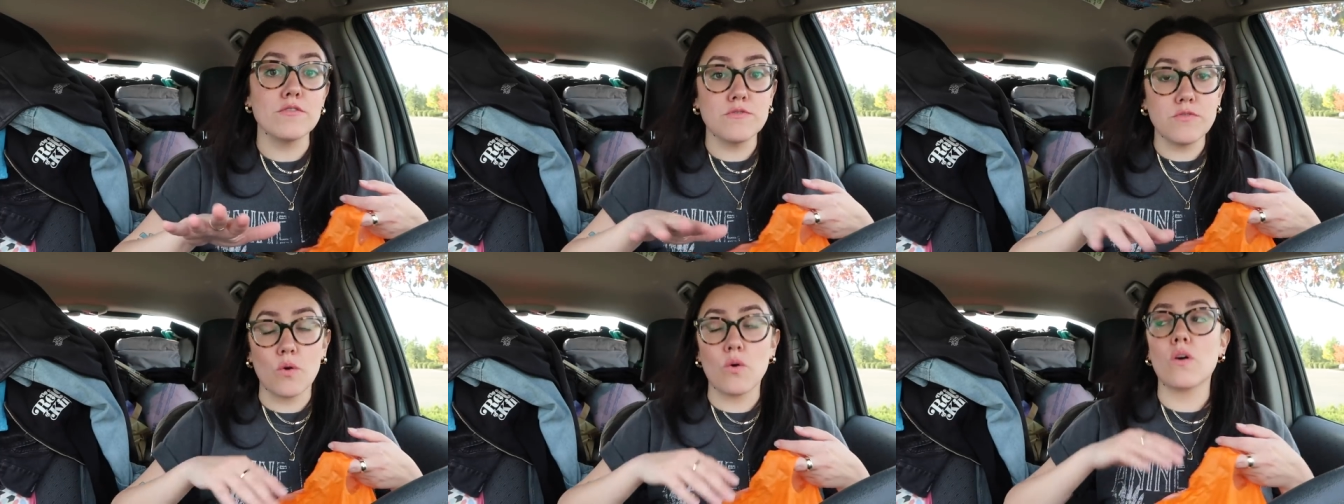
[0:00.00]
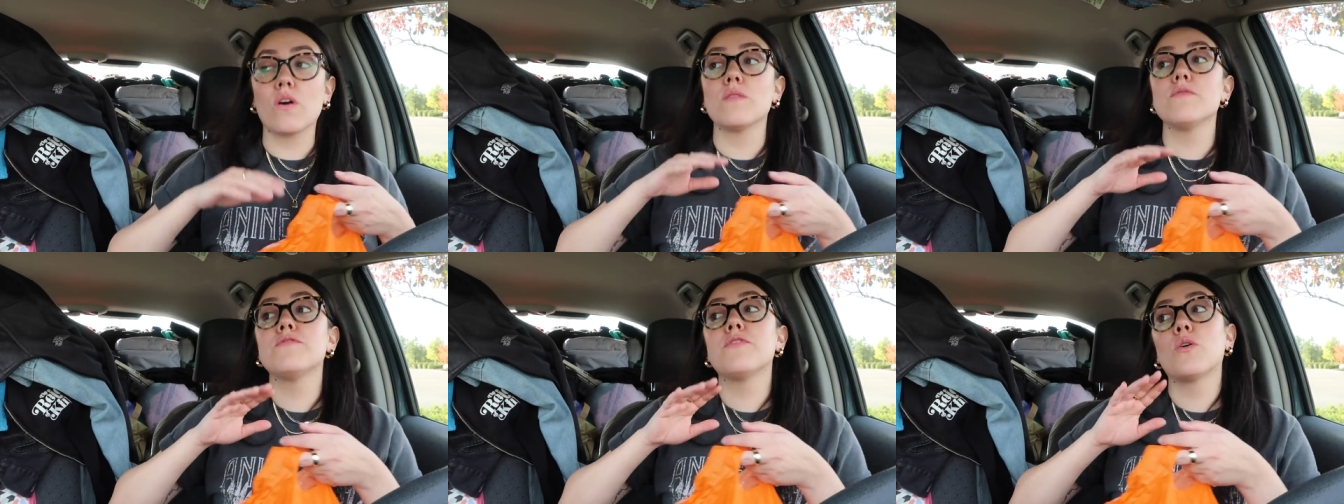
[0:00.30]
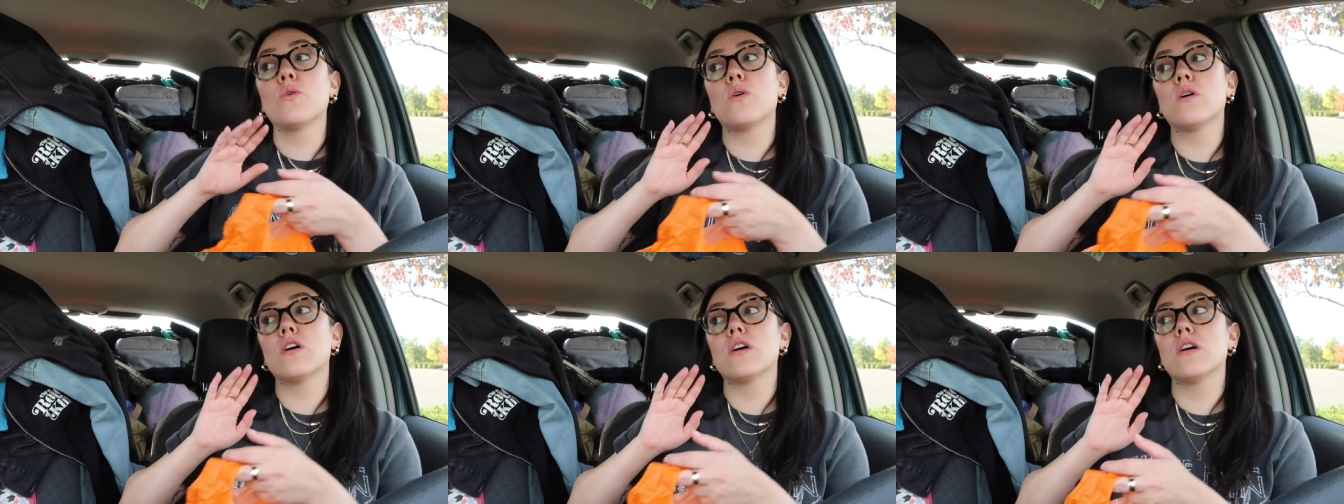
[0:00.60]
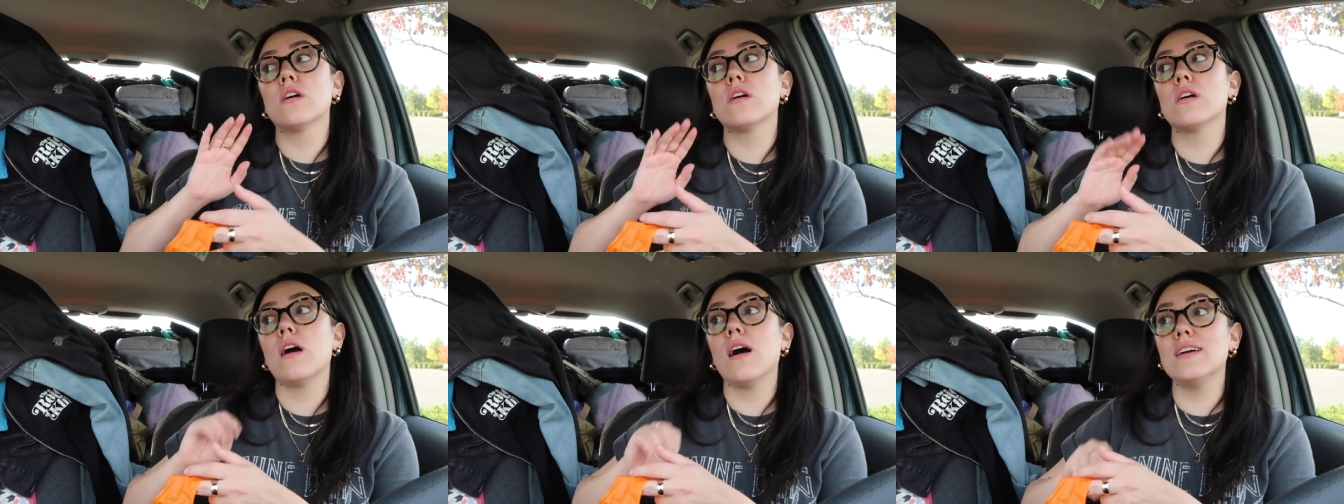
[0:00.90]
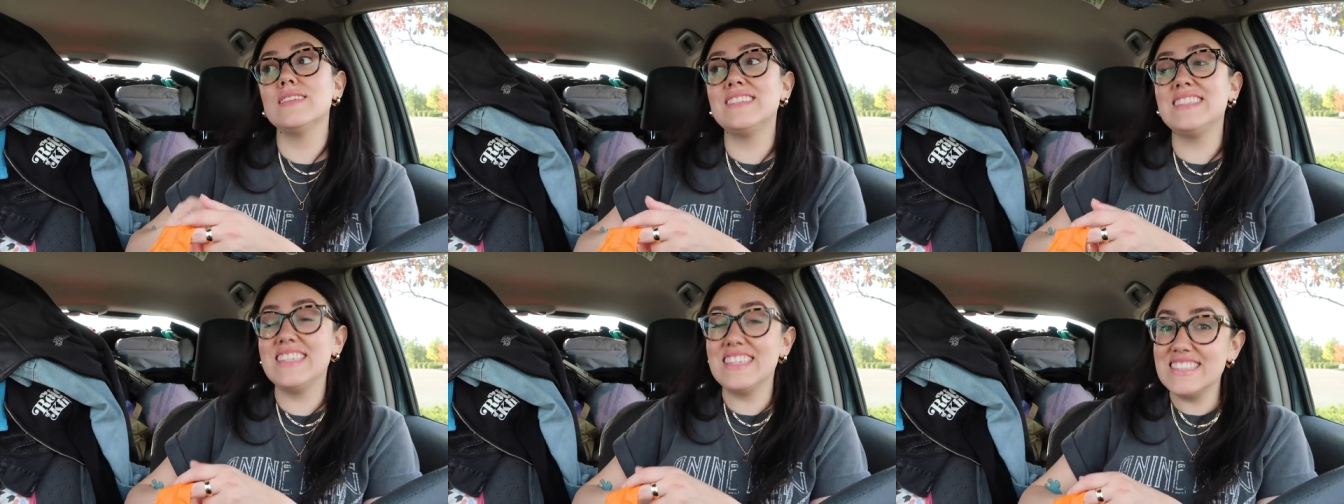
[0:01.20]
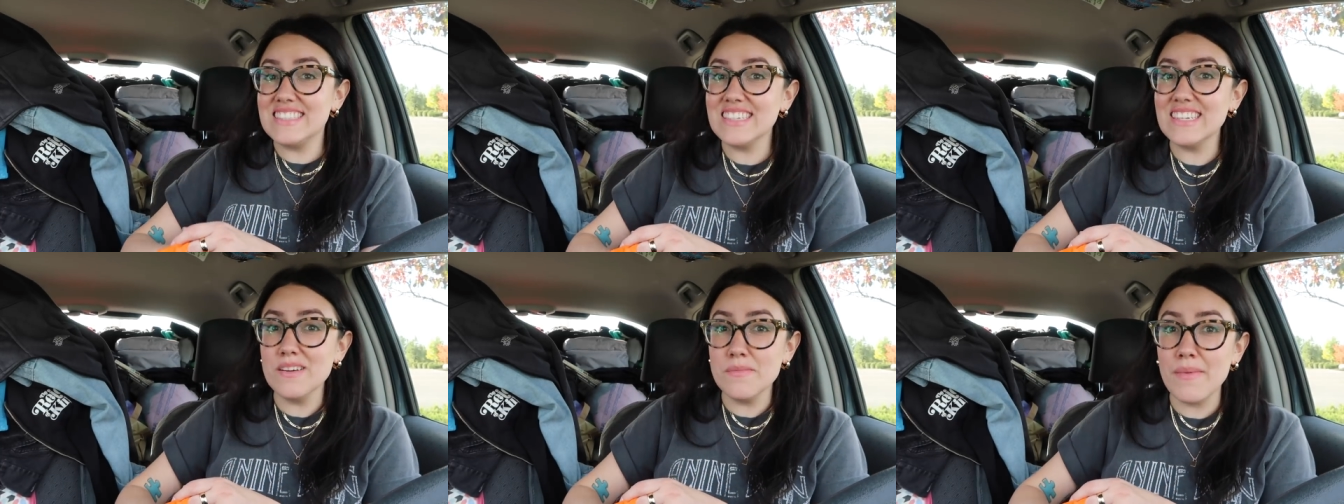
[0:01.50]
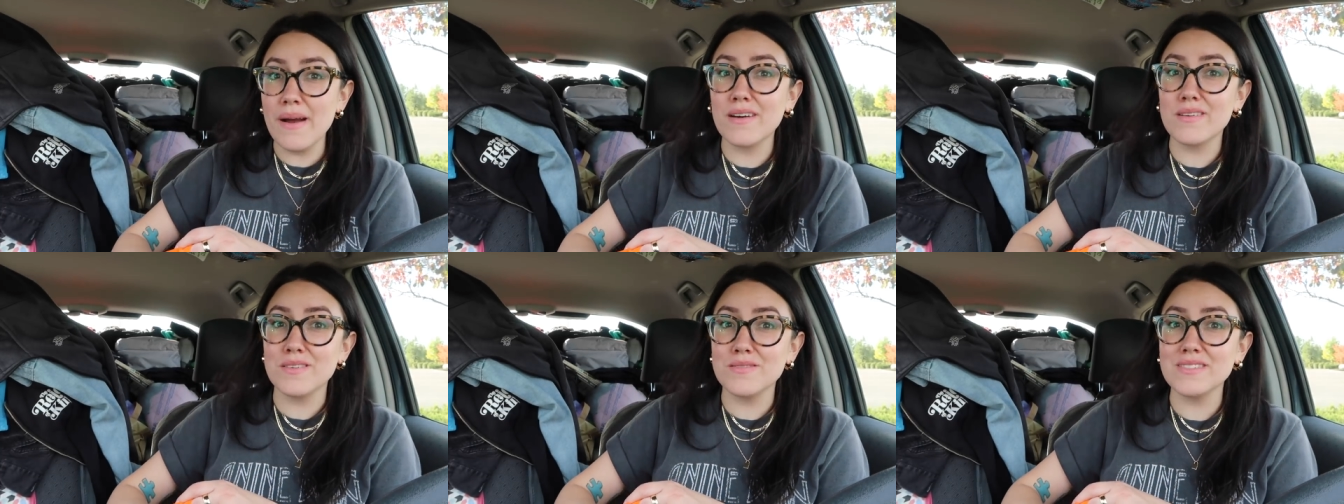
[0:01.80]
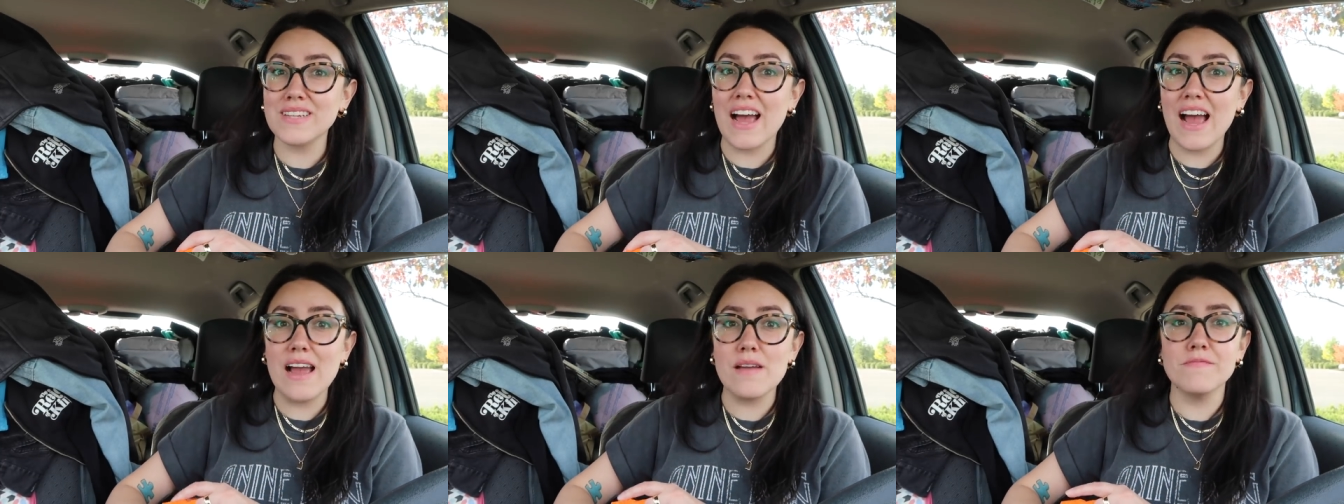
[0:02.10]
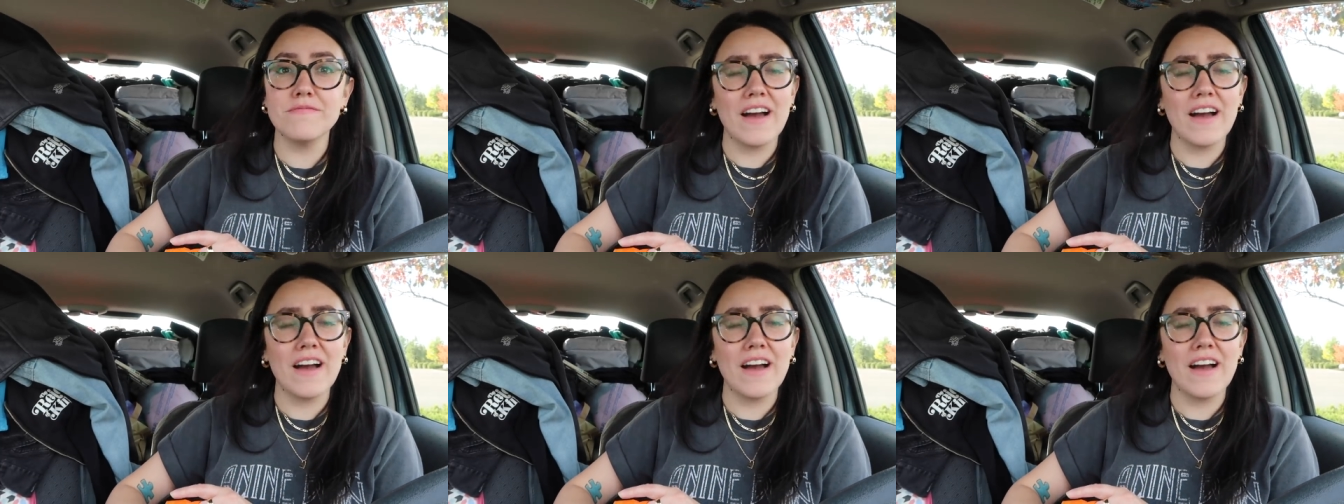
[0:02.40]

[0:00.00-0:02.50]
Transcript: for a decent amount of time.